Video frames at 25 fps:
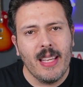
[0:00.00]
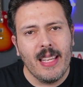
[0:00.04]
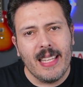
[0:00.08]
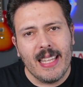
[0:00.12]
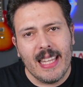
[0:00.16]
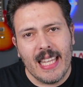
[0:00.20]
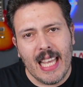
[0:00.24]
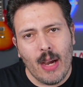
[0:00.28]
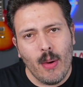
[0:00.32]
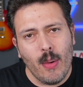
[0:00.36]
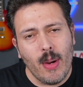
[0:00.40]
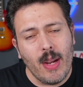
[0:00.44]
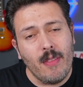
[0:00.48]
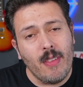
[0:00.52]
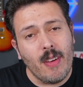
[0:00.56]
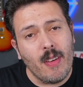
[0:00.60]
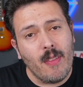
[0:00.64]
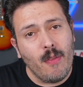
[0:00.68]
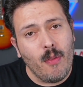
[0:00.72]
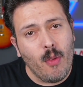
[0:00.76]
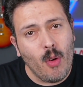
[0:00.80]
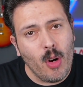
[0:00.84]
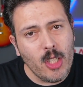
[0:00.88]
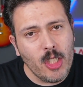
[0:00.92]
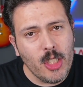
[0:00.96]
Now, if you're
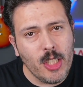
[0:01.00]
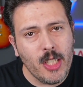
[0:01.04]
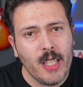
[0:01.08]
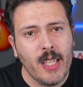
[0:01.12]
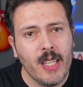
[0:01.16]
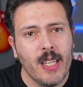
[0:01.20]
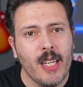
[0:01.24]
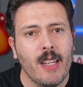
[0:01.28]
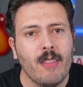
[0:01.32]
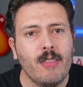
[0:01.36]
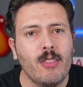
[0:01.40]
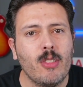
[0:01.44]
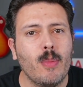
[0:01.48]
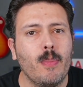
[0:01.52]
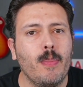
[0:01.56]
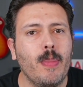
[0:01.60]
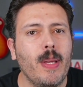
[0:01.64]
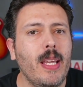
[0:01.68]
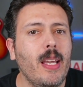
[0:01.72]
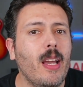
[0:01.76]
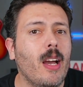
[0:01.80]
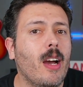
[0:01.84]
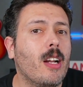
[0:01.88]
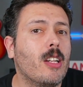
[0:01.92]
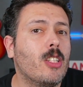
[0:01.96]
fortunate enough to
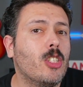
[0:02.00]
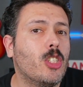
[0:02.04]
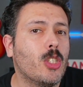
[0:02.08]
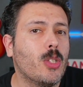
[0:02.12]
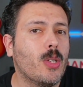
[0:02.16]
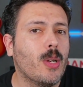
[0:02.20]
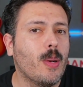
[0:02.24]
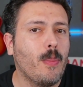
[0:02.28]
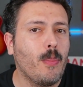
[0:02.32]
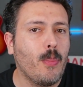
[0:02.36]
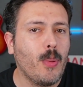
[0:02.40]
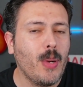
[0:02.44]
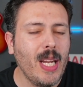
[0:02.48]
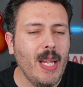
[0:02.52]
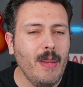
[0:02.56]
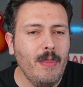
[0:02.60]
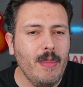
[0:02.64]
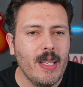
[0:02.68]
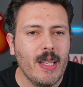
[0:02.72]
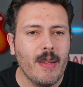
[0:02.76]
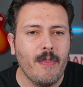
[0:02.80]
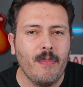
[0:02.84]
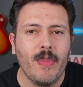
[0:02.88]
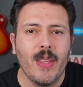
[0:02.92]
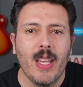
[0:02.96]
be on Jira
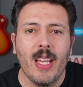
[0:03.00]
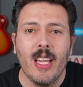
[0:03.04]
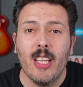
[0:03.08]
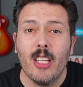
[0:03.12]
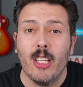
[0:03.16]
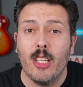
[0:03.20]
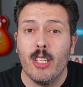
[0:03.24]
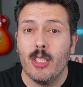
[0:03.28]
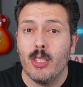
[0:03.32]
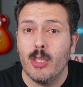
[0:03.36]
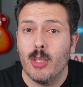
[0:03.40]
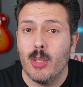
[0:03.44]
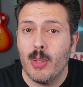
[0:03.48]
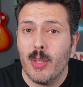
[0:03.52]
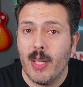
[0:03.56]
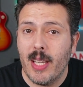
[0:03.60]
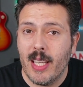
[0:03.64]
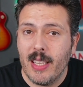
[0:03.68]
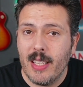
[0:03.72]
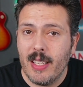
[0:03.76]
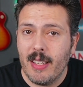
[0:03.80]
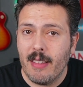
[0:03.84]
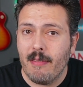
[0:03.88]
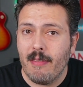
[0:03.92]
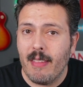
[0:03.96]
Premium, you do
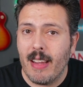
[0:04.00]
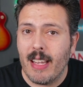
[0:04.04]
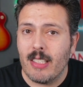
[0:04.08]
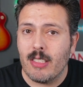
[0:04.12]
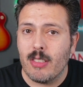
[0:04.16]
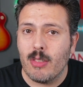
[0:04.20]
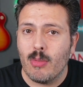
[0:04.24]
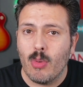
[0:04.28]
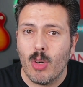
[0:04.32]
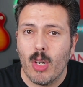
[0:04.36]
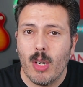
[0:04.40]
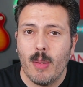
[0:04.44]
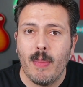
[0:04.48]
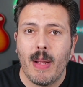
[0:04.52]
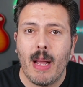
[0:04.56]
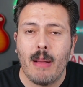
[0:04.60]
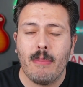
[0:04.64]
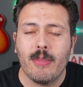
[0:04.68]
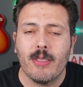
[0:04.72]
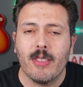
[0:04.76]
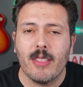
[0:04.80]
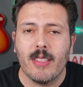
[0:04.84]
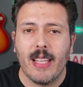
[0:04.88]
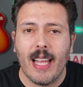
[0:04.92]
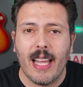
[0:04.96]
get the advanced
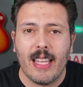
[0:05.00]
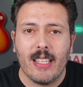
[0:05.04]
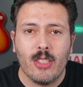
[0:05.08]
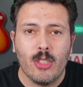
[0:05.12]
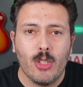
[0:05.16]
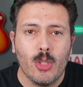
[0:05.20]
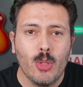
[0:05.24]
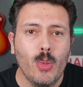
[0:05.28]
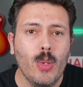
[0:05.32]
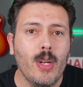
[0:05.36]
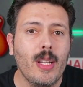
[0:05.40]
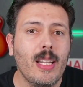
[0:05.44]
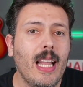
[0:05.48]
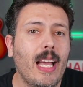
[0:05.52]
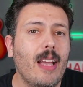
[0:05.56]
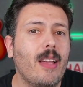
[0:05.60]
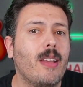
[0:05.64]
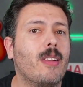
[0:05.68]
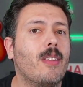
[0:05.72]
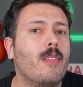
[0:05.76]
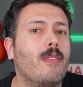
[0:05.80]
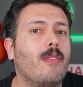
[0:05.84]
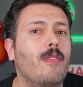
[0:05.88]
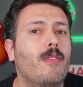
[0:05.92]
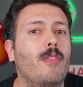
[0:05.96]
roadmaps that do allow you
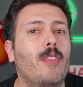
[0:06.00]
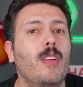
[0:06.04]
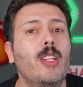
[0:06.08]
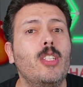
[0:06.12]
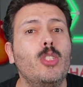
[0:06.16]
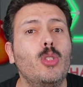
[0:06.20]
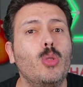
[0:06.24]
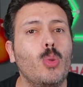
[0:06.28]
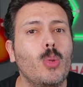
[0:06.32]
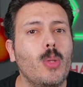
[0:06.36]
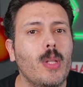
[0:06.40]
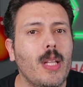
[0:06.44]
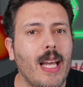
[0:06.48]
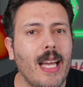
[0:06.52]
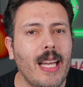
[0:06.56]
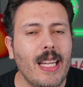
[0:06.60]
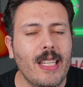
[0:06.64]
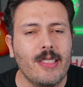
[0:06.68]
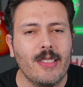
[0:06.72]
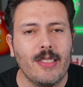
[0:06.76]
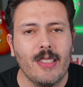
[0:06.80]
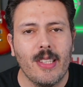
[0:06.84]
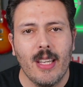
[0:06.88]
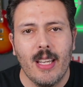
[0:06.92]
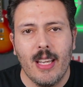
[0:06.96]
to
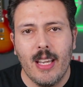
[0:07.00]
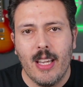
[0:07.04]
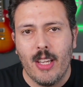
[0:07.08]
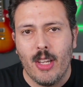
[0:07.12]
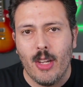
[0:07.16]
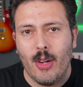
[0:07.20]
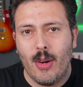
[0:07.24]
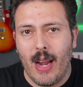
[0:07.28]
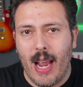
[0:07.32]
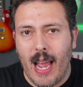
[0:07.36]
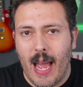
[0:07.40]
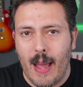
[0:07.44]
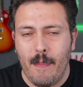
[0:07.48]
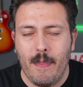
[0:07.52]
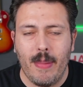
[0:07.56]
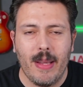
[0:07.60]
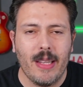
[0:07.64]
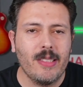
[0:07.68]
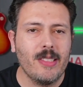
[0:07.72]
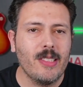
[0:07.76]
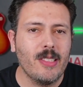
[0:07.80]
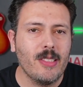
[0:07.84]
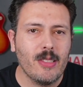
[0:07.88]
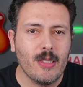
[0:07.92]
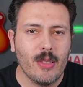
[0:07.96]
visualize your
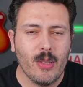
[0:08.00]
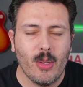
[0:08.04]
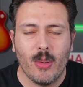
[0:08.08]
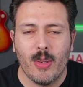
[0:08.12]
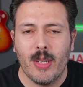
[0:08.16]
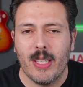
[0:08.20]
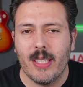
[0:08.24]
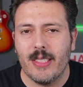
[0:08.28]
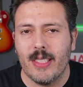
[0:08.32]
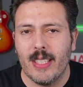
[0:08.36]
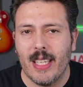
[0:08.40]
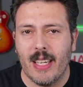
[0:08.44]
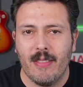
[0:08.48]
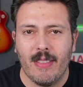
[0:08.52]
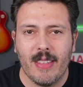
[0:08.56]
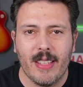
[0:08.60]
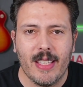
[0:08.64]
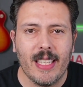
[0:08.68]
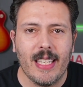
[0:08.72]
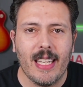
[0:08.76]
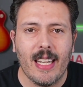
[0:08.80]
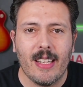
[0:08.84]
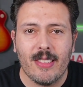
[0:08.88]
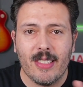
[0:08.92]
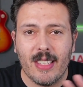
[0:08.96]
epics and stories and
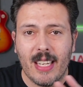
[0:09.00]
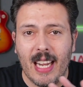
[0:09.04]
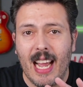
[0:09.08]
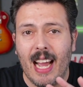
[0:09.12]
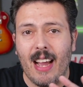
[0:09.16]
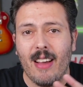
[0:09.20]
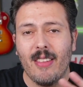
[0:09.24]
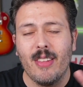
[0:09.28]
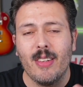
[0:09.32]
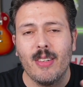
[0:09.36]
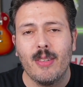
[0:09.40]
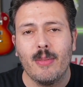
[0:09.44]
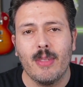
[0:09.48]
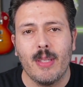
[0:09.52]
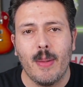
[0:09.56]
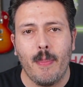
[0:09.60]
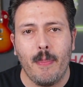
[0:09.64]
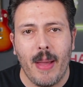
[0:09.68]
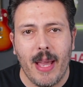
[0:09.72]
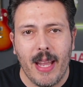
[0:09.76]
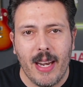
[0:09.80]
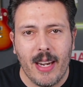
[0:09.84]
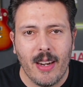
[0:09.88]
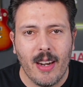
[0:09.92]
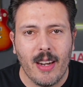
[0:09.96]
everything else and how they're
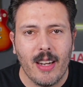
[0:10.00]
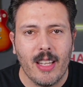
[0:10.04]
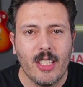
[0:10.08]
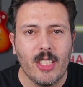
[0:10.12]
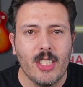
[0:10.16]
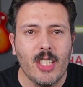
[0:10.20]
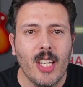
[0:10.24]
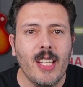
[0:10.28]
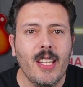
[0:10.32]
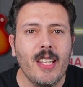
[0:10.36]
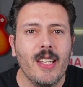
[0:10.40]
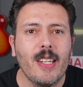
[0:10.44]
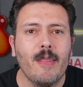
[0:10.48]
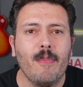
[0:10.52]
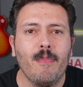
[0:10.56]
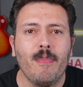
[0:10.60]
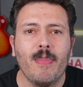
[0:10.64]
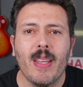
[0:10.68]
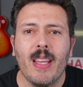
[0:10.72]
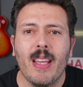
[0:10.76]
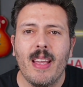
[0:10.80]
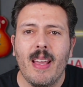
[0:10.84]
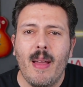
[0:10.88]
dependent on each other.